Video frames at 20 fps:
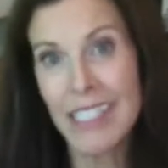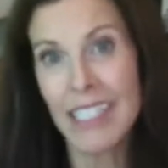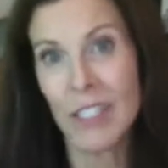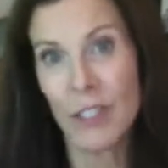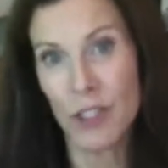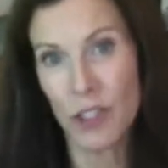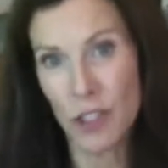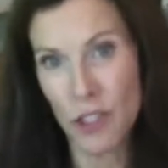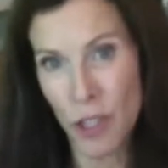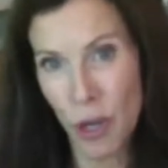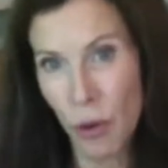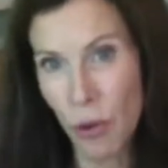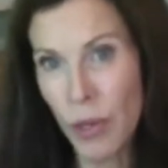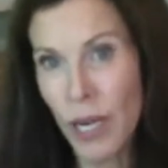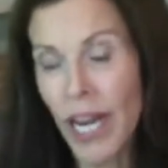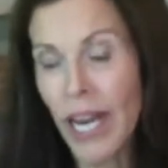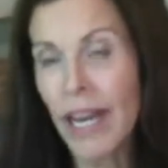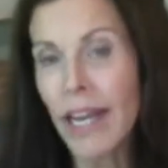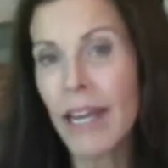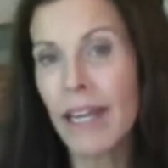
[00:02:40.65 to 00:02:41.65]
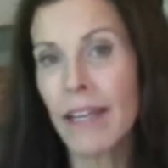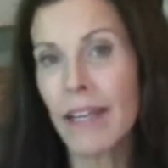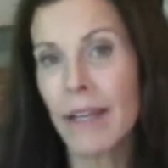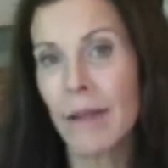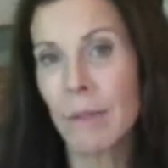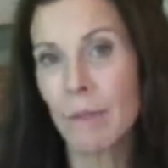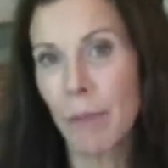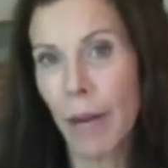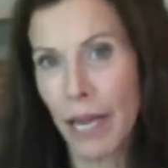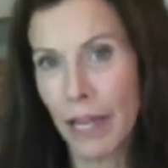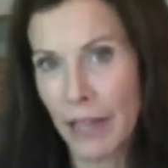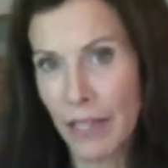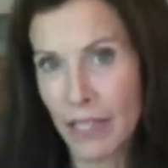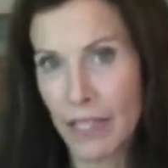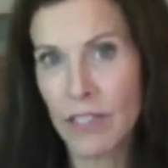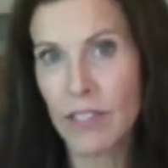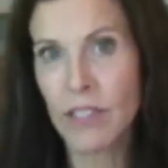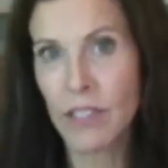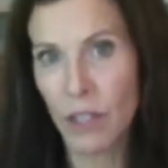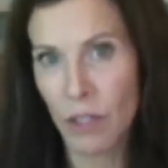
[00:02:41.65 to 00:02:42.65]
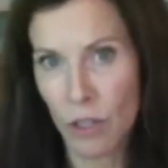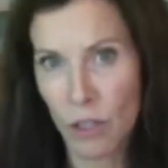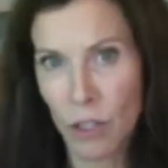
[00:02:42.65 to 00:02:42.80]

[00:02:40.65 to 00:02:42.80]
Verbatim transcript: is donated by these